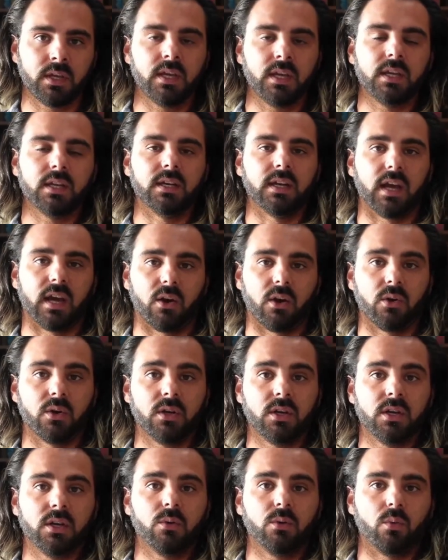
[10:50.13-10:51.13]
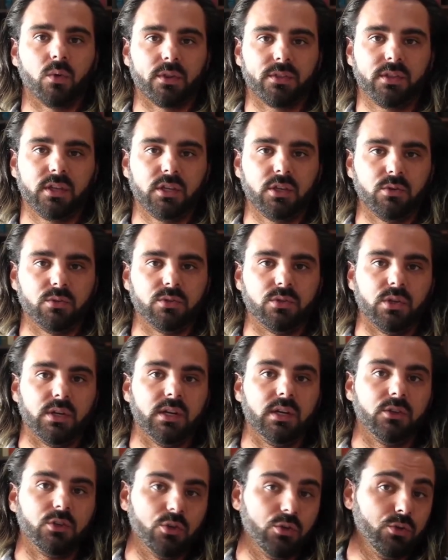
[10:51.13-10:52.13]
Now, one thing you
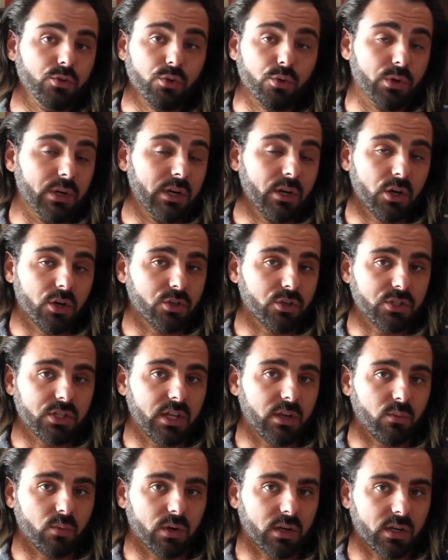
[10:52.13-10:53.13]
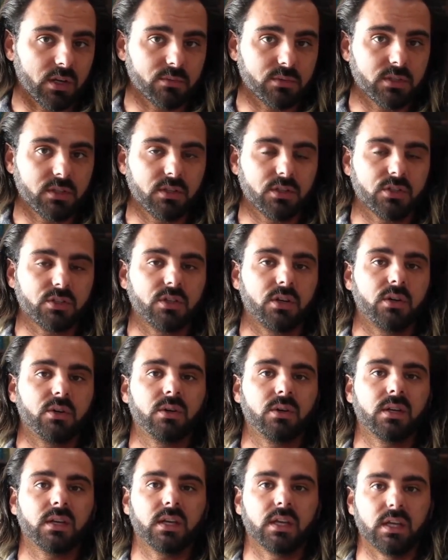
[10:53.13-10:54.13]
do need to understand when it comes to this though,
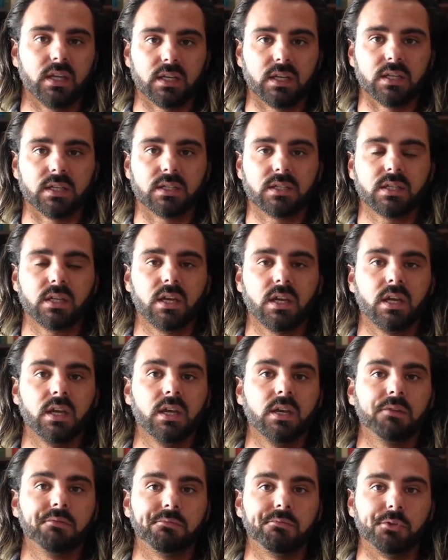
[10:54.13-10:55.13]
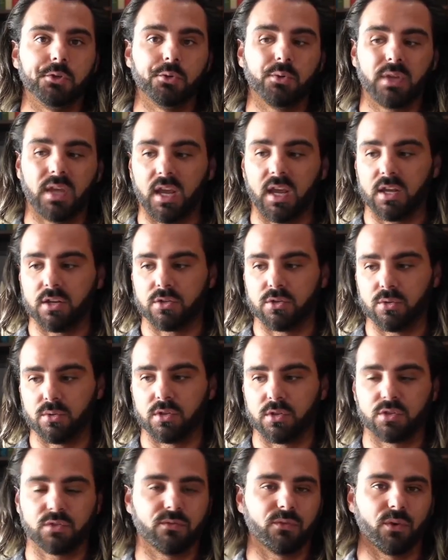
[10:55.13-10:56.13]
is you can't do
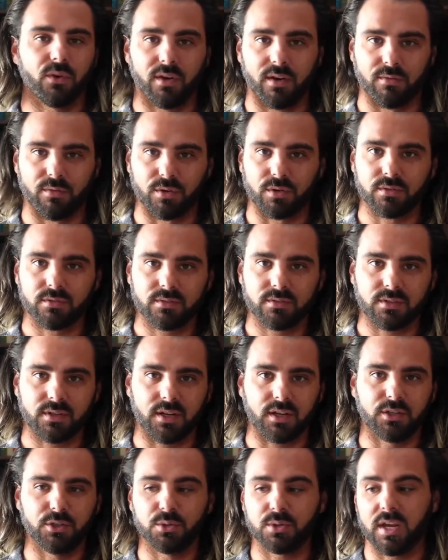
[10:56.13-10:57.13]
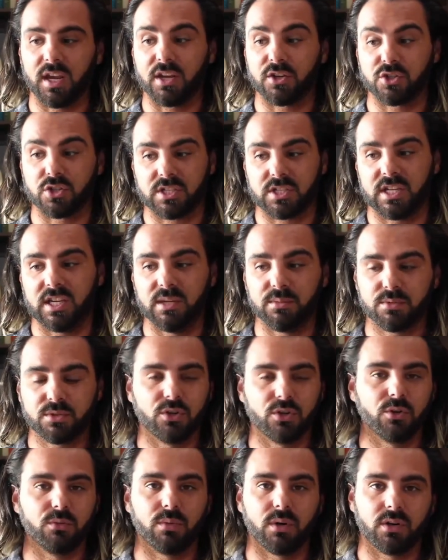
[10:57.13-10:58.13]
this forever. Okay. You can't just keep
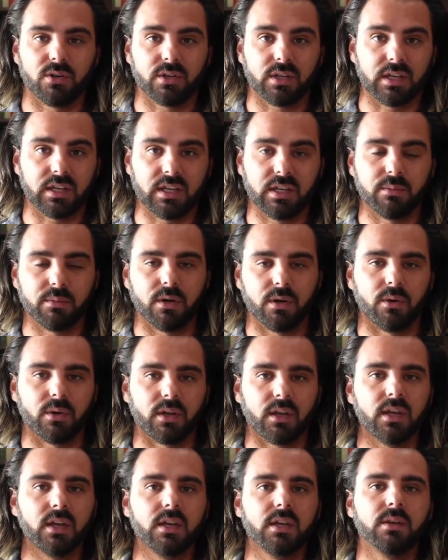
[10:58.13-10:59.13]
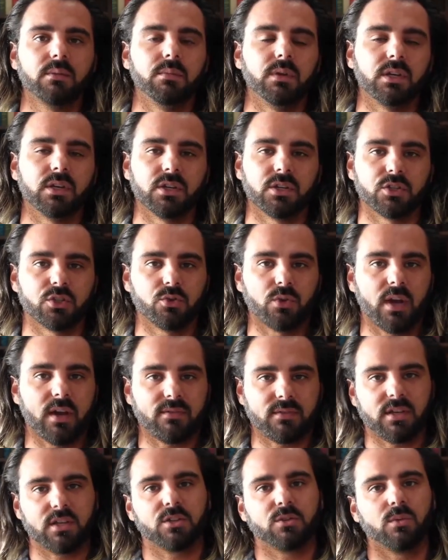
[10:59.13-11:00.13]
snowballing and keep going, because
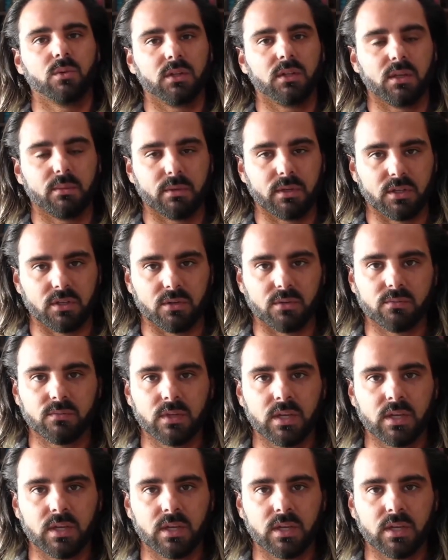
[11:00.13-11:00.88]
DraftKings will limit you.